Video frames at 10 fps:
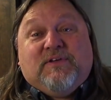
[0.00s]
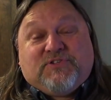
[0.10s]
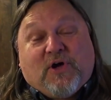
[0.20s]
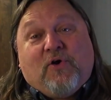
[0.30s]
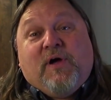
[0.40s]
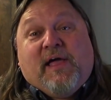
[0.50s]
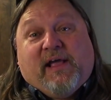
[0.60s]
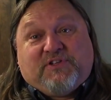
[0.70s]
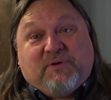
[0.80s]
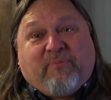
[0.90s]
So
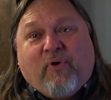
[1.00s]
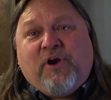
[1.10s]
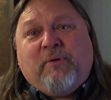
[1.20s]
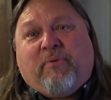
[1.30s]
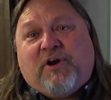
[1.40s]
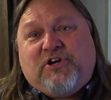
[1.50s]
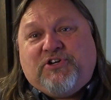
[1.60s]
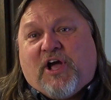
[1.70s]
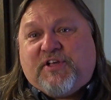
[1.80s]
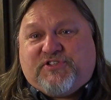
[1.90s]
it's important to brush your
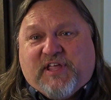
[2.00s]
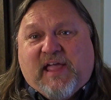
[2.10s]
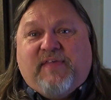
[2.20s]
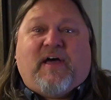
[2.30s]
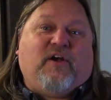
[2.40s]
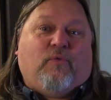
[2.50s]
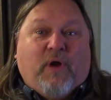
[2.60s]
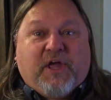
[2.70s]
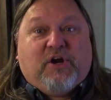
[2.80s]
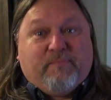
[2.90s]
dog's teeth on a
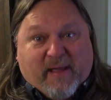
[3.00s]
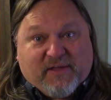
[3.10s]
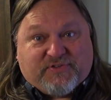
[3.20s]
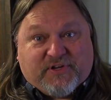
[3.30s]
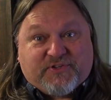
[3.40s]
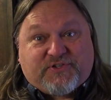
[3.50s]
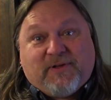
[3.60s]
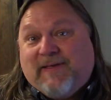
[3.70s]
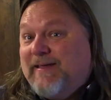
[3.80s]
regular basis.